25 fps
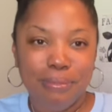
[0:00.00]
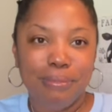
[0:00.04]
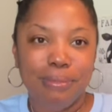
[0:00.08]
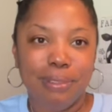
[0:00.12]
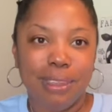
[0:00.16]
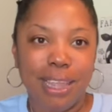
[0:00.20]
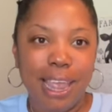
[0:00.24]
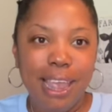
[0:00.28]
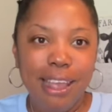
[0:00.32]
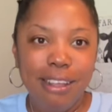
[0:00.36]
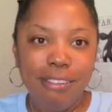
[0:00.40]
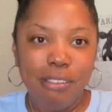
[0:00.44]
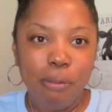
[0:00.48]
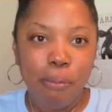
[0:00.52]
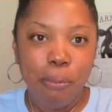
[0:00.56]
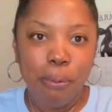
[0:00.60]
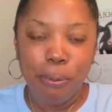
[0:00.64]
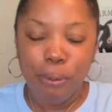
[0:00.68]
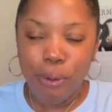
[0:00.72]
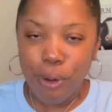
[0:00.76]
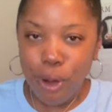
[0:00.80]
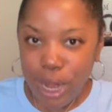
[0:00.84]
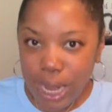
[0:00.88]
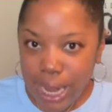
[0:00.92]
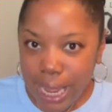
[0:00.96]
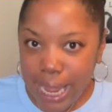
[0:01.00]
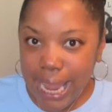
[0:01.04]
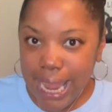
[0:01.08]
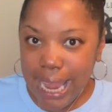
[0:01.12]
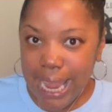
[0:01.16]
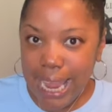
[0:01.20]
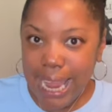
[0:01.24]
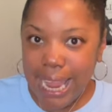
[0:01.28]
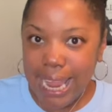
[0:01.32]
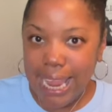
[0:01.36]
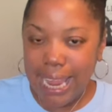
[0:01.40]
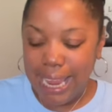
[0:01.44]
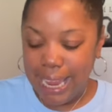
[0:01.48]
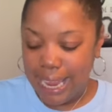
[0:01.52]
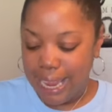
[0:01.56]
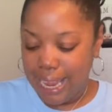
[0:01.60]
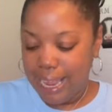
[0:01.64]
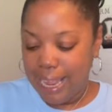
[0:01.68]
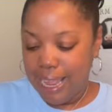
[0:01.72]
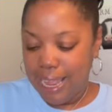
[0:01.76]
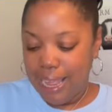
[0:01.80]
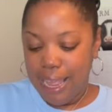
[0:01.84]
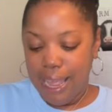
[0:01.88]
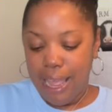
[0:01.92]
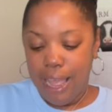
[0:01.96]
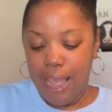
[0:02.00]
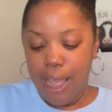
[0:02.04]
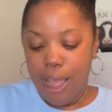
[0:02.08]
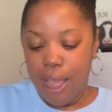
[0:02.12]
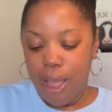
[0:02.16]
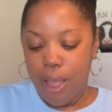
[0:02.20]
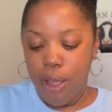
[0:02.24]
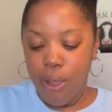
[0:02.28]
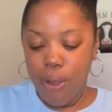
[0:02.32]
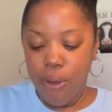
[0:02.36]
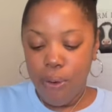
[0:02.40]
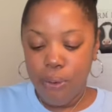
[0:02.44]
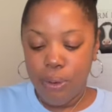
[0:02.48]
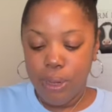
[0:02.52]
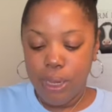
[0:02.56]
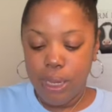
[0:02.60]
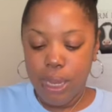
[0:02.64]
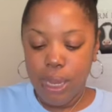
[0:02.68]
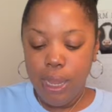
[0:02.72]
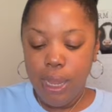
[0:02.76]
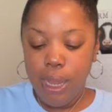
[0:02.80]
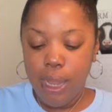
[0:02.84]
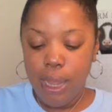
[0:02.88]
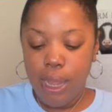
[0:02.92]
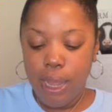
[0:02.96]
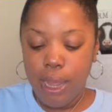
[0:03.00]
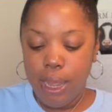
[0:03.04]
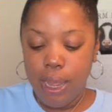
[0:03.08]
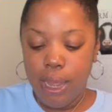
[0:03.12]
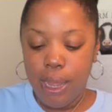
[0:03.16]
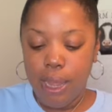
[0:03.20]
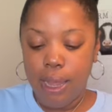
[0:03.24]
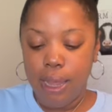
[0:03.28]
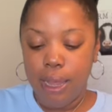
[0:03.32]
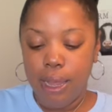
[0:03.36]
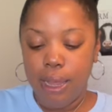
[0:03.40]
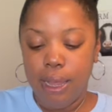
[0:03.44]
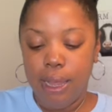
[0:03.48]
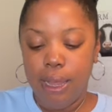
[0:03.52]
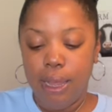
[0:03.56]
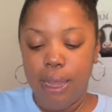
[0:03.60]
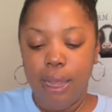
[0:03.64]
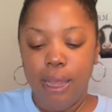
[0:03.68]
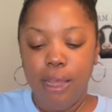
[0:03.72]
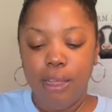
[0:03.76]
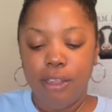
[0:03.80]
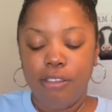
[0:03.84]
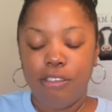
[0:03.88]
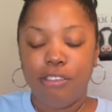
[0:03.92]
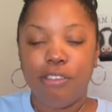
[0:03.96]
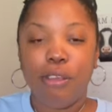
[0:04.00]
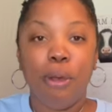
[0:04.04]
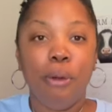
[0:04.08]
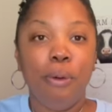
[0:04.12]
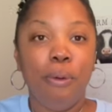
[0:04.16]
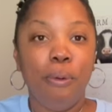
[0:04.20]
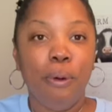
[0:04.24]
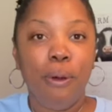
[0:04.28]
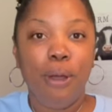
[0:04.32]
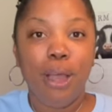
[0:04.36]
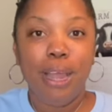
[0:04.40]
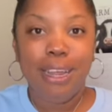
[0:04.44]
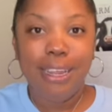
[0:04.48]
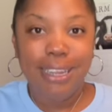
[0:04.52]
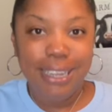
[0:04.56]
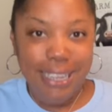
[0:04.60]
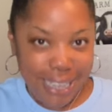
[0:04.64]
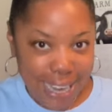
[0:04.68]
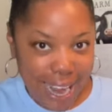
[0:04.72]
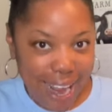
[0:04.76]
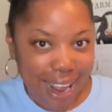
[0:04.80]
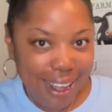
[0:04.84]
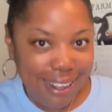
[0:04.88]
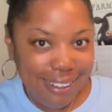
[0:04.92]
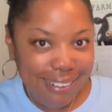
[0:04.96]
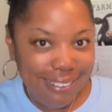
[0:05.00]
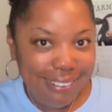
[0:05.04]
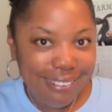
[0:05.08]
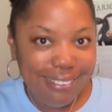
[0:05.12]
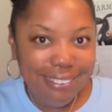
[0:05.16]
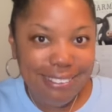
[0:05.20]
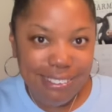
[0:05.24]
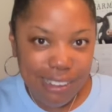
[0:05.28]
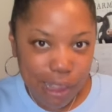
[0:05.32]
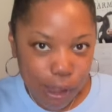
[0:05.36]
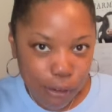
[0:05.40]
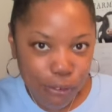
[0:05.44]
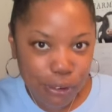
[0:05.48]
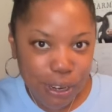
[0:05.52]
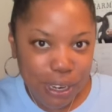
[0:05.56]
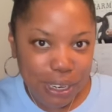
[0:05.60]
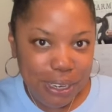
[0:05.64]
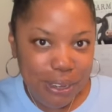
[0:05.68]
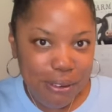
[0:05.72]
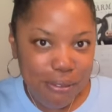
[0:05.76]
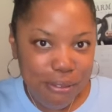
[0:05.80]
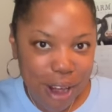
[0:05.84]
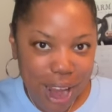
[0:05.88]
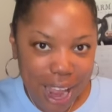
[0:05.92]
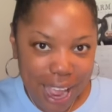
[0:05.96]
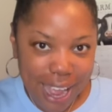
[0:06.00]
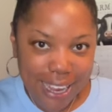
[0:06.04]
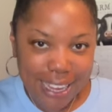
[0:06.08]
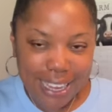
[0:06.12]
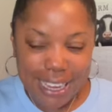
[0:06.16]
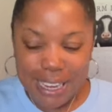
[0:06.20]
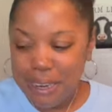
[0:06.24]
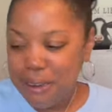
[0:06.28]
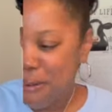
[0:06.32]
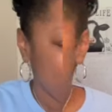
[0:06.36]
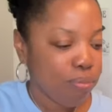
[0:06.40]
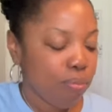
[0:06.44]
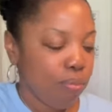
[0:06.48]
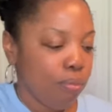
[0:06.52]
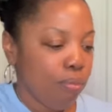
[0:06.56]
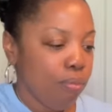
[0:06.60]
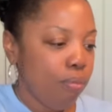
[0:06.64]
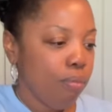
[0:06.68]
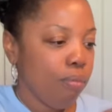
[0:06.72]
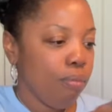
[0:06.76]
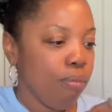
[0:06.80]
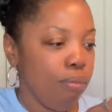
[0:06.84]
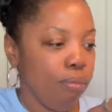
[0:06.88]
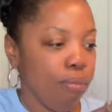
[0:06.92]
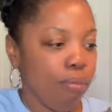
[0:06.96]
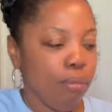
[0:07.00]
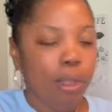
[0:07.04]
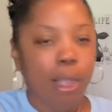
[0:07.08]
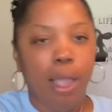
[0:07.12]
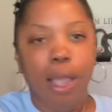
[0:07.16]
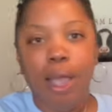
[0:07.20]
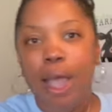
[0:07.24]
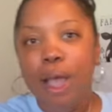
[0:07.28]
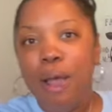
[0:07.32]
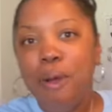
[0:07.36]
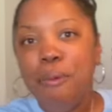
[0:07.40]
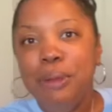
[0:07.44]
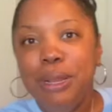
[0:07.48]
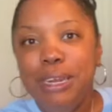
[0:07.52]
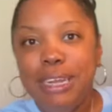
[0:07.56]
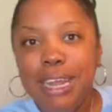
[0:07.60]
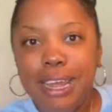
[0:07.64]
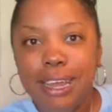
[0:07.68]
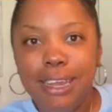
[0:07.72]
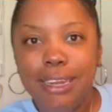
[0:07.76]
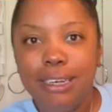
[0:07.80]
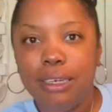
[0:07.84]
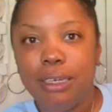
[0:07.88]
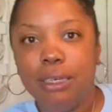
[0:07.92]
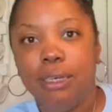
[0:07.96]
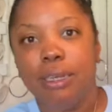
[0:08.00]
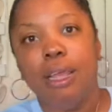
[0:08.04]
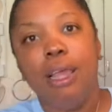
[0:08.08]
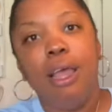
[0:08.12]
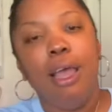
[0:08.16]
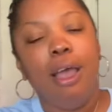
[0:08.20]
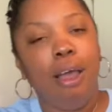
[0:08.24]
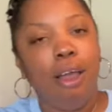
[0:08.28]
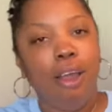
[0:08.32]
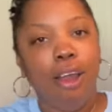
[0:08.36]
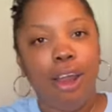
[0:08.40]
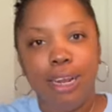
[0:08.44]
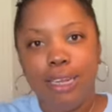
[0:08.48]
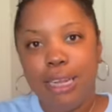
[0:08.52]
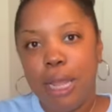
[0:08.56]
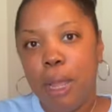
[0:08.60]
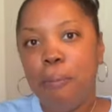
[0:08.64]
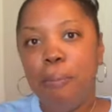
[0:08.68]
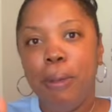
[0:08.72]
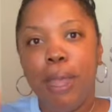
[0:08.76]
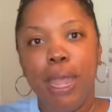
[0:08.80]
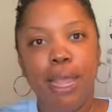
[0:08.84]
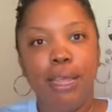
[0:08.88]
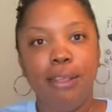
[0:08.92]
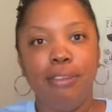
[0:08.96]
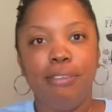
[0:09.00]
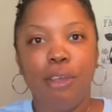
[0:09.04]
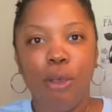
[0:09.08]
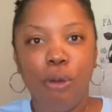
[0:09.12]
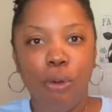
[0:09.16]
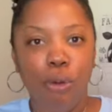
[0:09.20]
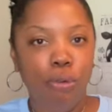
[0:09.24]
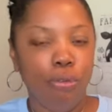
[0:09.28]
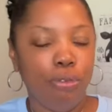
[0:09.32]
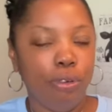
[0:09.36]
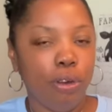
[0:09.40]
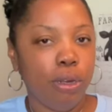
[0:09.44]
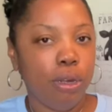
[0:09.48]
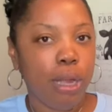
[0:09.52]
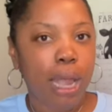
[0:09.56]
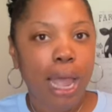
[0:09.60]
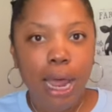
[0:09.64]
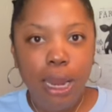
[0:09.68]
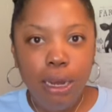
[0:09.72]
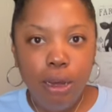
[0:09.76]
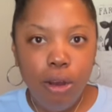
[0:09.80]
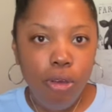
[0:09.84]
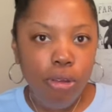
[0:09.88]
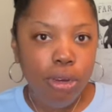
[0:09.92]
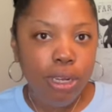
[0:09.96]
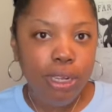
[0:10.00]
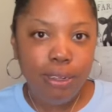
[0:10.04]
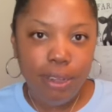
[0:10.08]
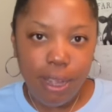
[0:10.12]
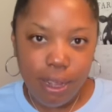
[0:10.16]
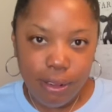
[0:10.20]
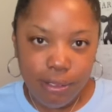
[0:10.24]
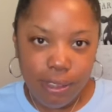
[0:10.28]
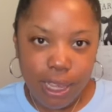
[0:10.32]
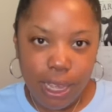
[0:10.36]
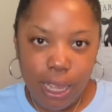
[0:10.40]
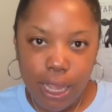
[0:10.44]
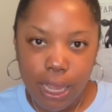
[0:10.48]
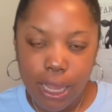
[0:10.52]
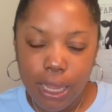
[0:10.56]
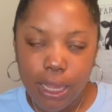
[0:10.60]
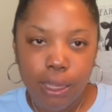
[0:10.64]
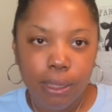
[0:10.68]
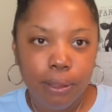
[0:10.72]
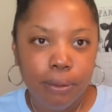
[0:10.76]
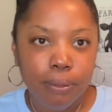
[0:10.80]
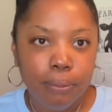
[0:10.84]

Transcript: That's pretty. Oh, yeah. So, yes, definitely rocking. Oh, we done. All right, that bag is over. How long did that take?